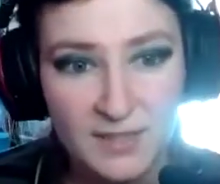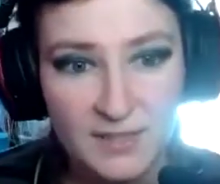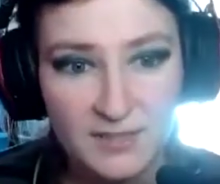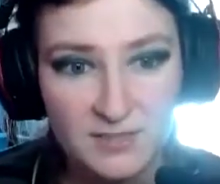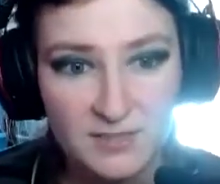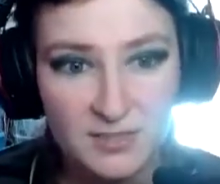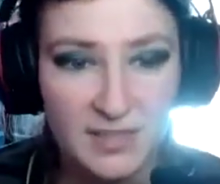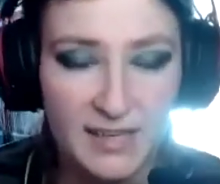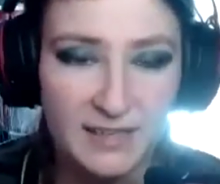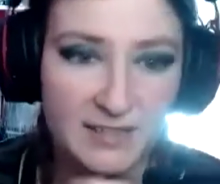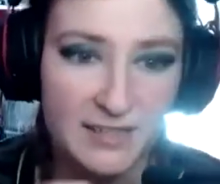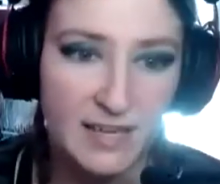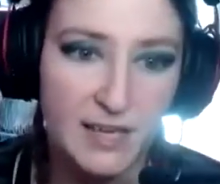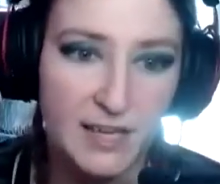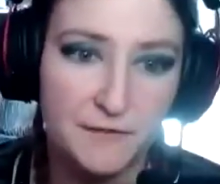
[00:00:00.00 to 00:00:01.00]
So like
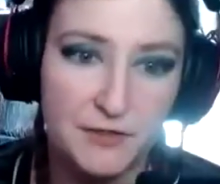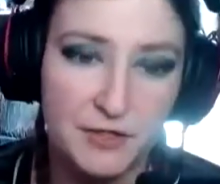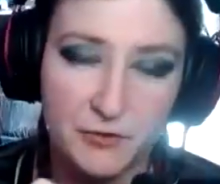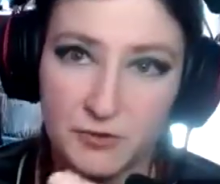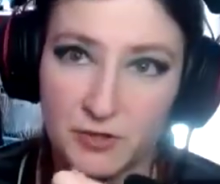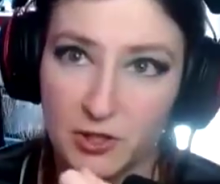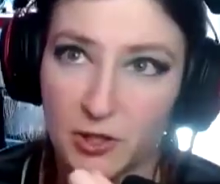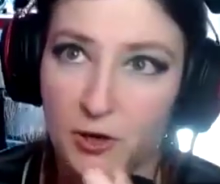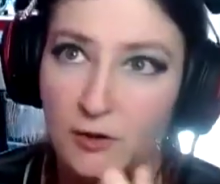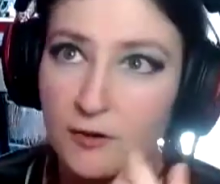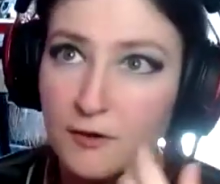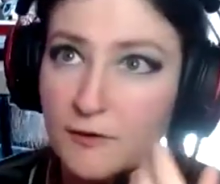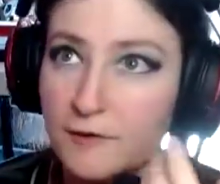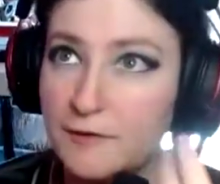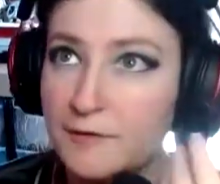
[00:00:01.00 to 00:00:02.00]
say if you use a lot
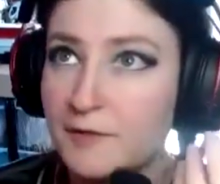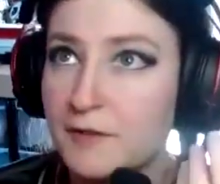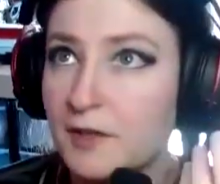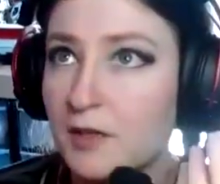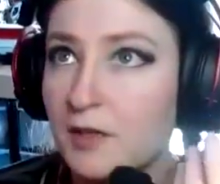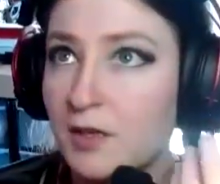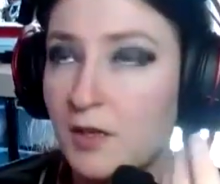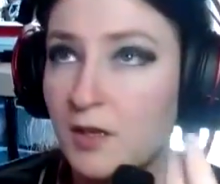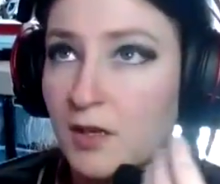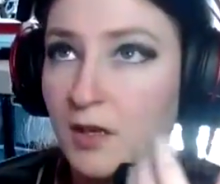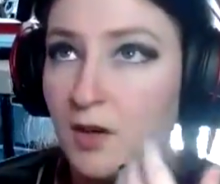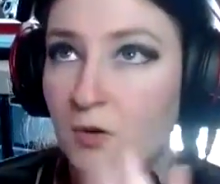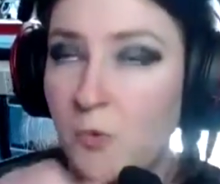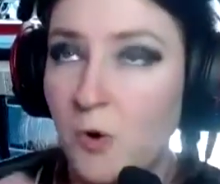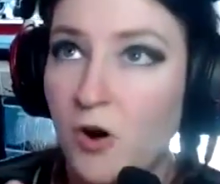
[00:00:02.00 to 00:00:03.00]
of
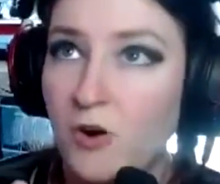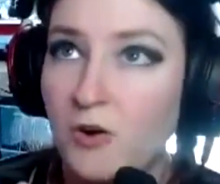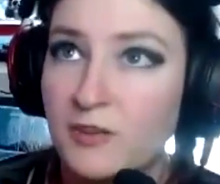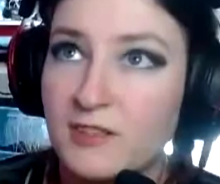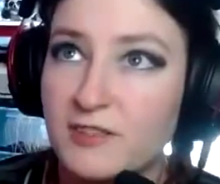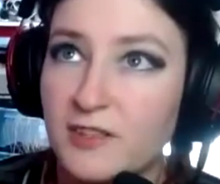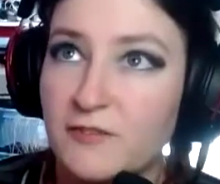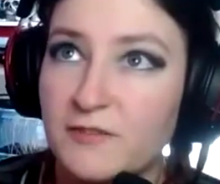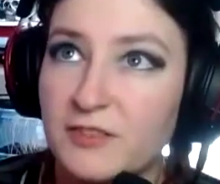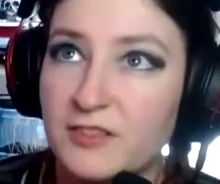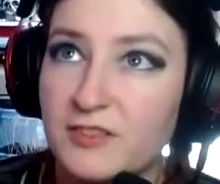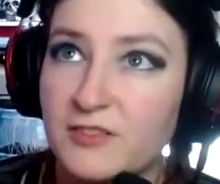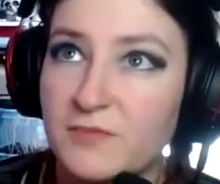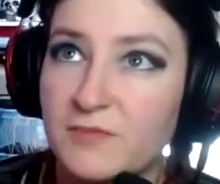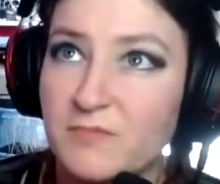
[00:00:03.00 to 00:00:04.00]
watercolors over
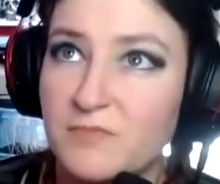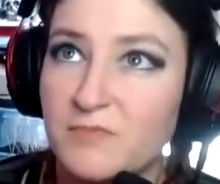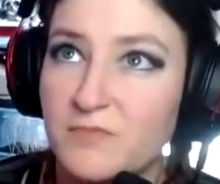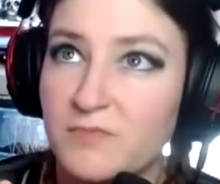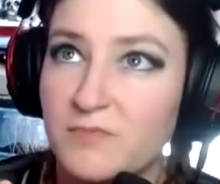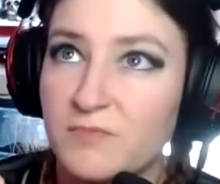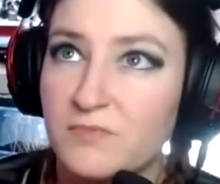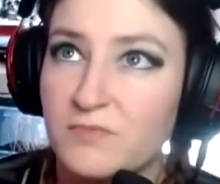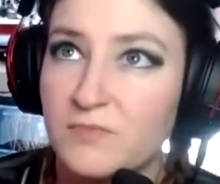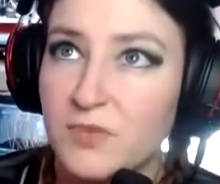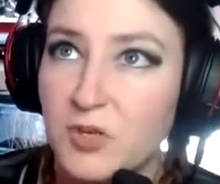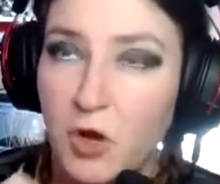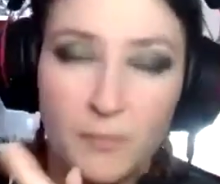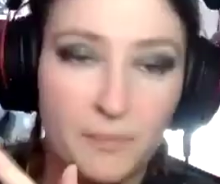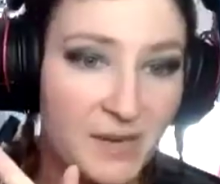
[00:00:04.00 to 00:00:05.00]
some
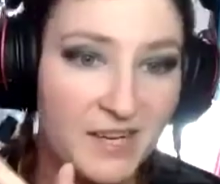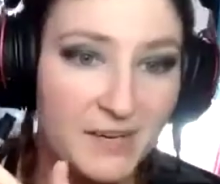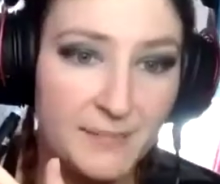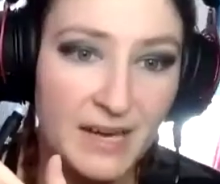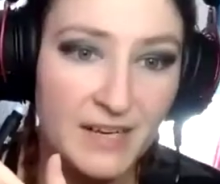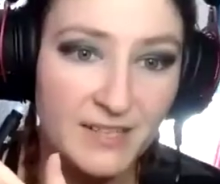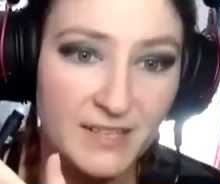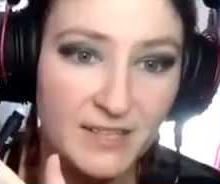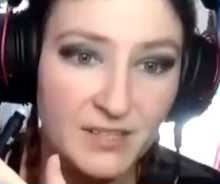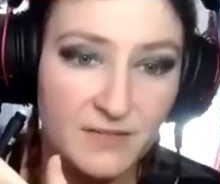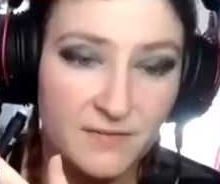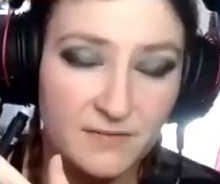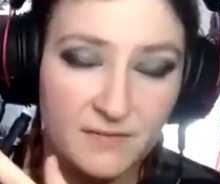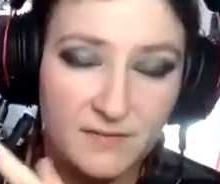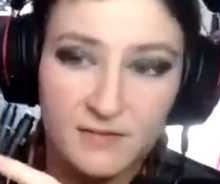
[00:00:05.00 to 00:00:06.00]
non-pigmented
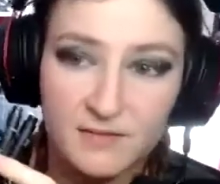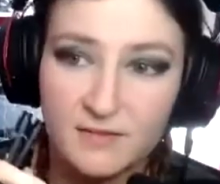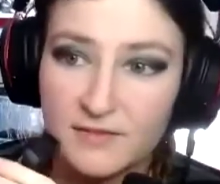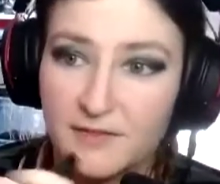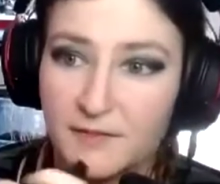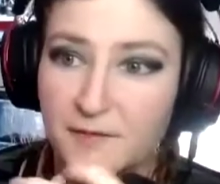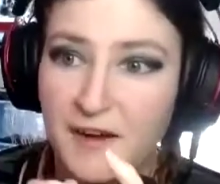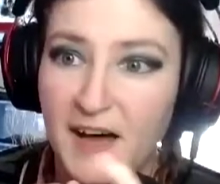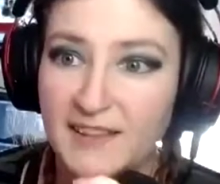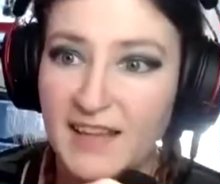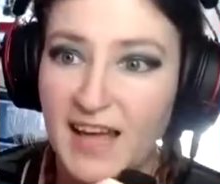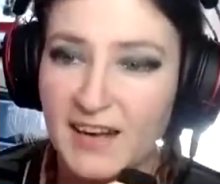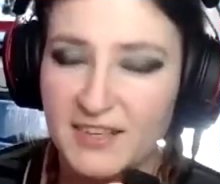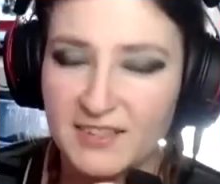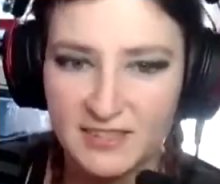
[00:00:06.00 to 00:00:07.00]
fine
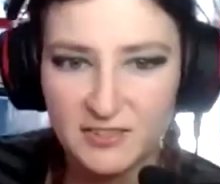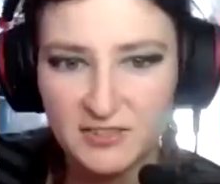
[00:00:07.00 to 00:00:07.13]
liners, it'll